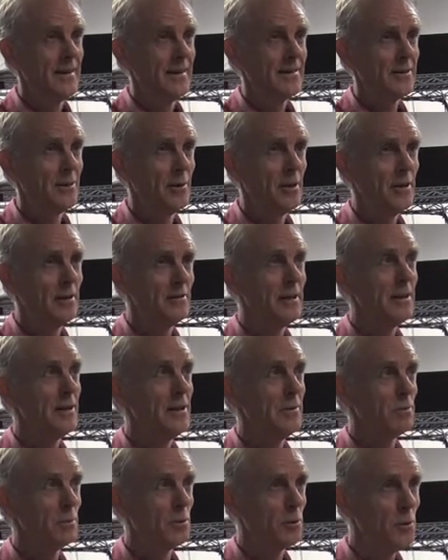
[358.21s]
So he really
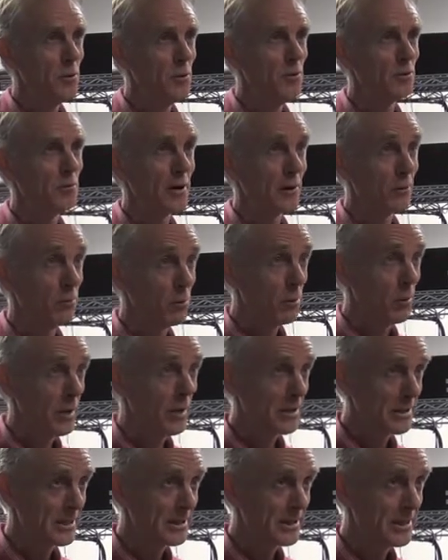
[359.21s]
proved there
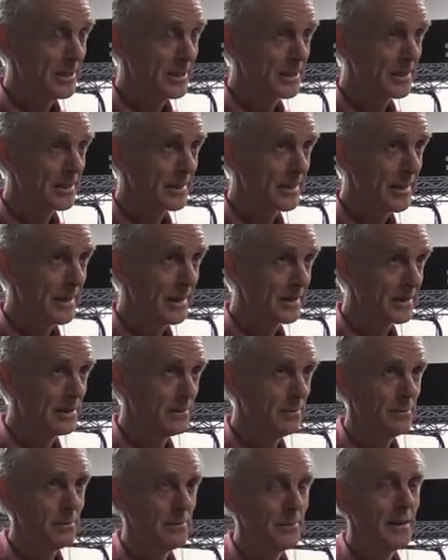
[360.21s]
was a seasonal cycle.
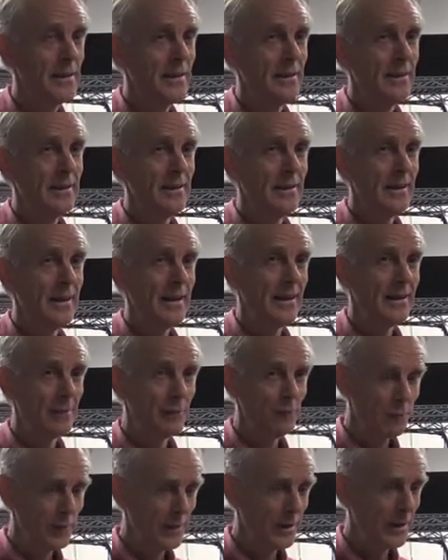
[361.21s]
And
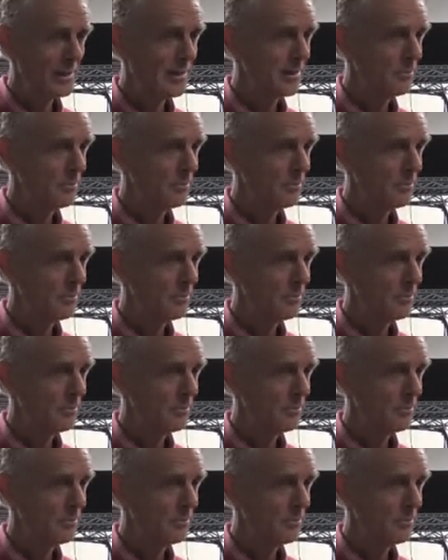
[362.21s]
the phase